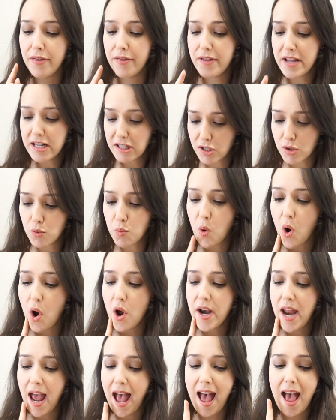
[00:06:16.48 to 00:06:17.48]
this
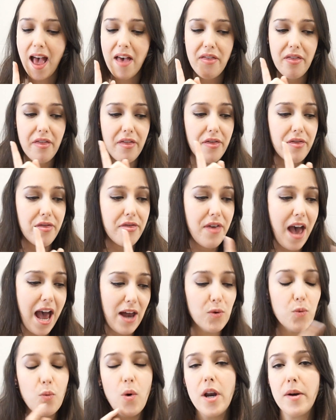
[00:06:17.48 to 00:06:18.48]
one and
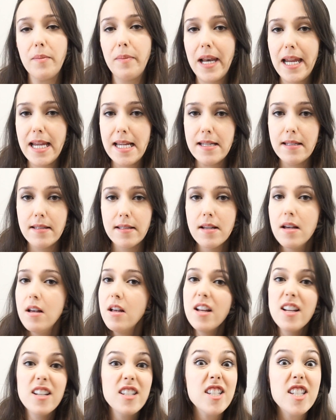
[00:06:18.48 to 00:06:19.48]
that one, please?
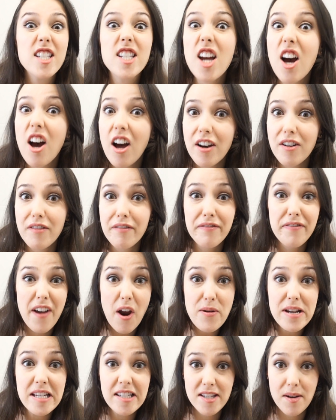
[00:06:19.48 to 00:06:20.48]
Done.
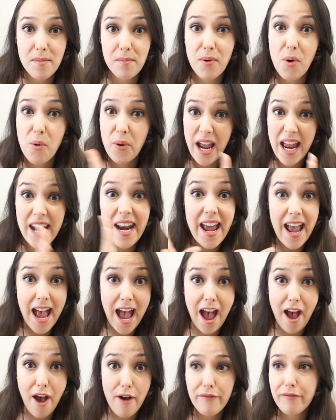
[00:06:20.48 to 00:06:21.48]
Very simple. Can I
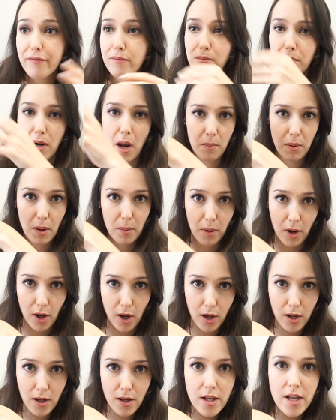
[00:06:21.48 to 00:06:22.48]
have blah, blah,
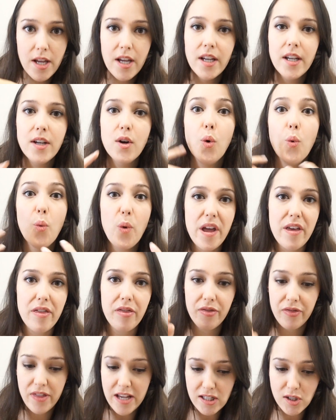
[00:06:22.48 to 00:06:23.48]
blah
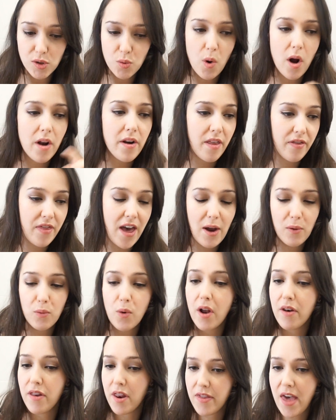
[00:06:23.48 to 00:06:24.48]
with this one, that
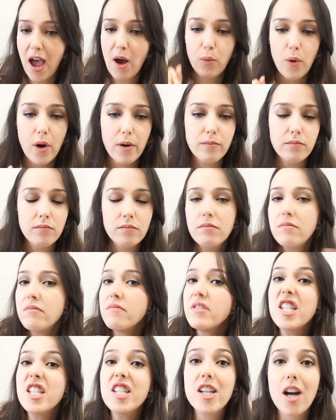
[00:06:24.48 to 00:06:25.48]
one, that one?
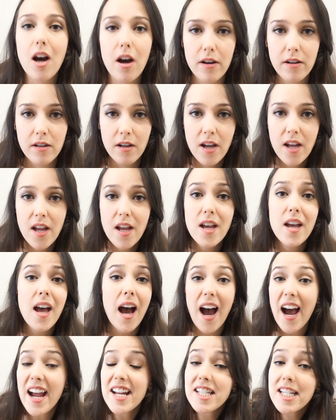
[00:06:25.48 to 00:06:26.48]
Done.
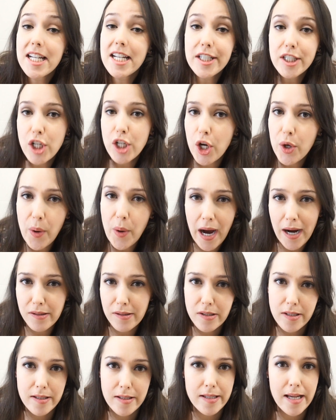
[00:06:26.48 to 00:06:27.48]
I didn't know
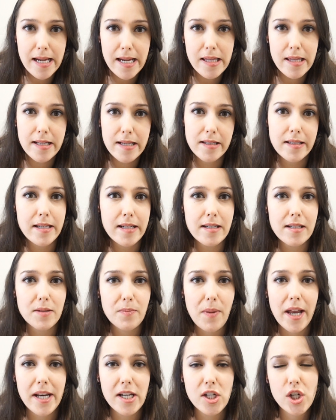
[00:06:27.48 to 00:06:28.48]
how to say this in
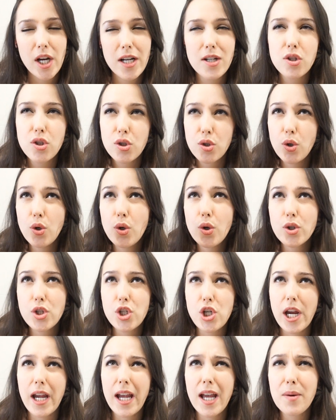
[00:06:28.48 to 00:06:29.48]
Spanish. I saw
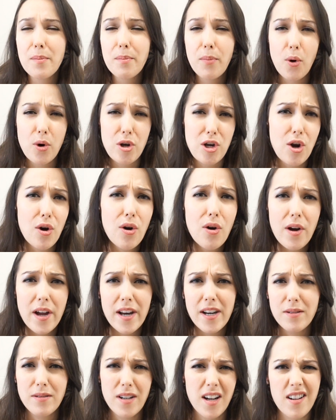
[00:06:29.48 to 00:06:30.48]
chicken pollo,
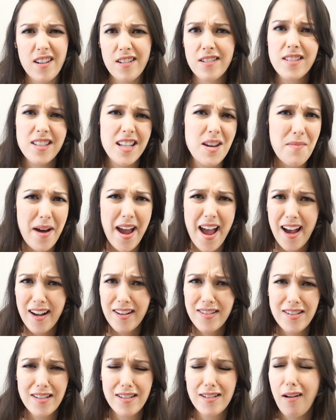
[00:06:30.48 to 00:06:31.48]
and see my
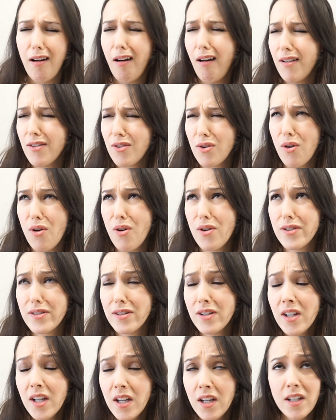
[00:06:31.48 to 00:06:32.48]
accent, oh
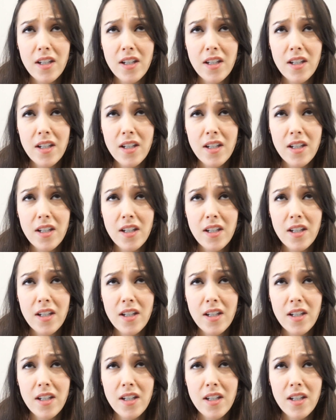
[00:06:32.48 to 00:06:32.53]
God.